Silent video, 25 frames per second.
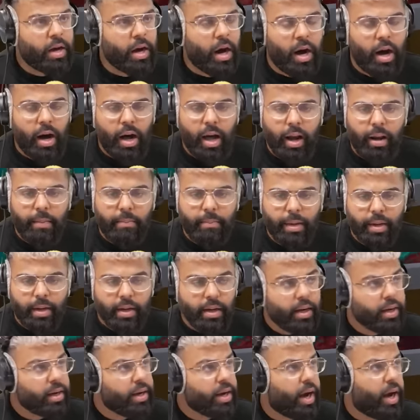Calm,
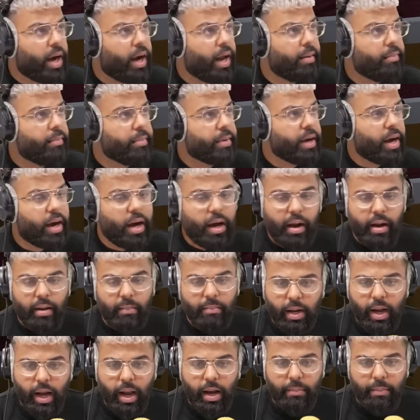calm, calm,
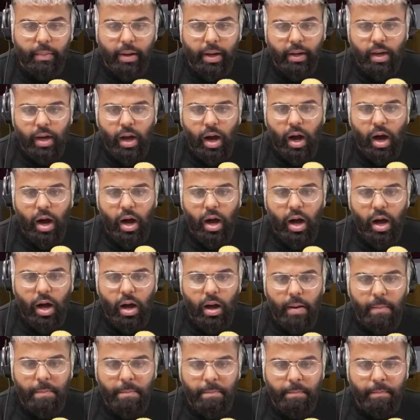calma,
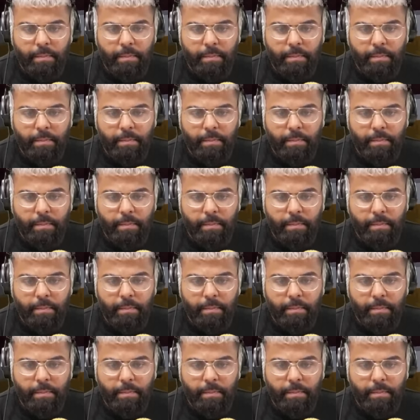calm.